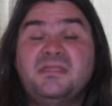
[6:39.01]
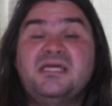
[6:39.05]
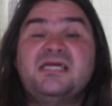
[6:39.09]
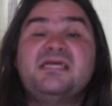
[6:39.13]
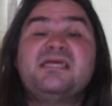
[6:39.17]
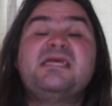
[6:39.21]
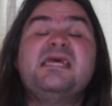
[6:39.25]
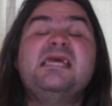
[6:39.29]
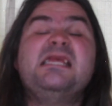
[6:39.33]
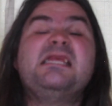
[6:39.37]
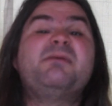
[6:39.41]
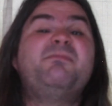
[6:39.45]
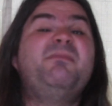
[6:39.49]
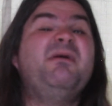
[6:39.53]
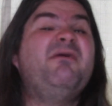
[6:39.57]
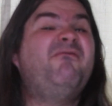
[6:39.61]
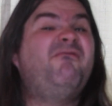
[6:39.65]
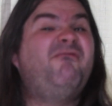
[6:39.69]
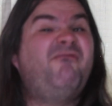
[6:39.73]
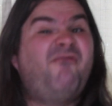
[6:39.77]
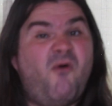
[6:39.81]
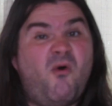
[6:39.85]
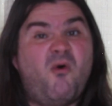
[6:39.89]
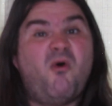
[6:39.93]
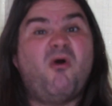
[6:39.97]
Since
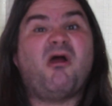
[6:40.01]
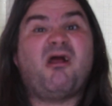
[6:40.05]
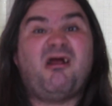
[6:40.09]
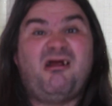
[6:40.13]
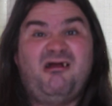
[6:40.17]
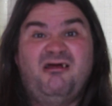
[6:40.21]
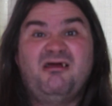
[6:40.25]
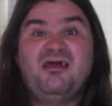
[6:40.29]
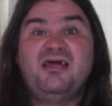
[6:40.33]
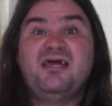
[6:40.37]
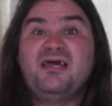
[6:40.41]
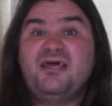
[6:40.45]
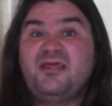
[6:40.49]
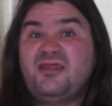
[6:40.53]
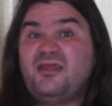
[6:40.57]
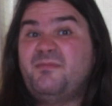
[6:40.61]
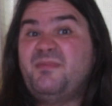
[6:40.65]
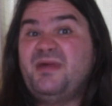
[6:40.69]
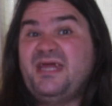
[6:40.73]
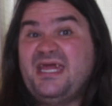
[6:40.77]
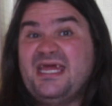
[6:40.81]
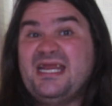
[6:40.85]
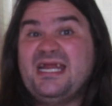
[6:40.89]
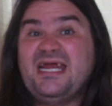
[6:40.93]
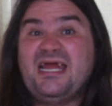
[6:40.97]
before the
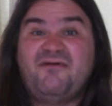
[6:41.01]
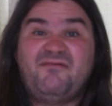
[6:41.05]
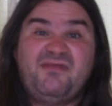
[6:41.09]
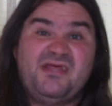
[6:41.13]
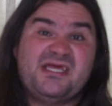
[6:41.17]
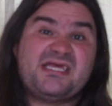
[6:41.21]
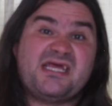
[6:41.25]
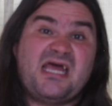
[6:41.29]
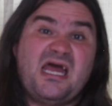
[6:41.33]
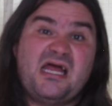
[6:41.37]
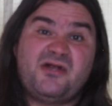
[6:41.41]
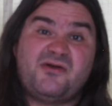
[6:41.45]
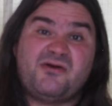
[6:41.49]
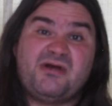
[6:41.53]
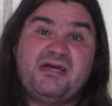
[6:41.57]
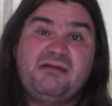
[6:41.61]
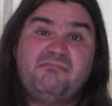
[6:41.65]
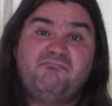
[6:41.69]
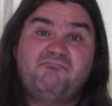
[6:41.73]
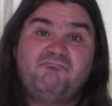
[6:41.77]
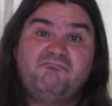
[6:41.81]
beginning of this country.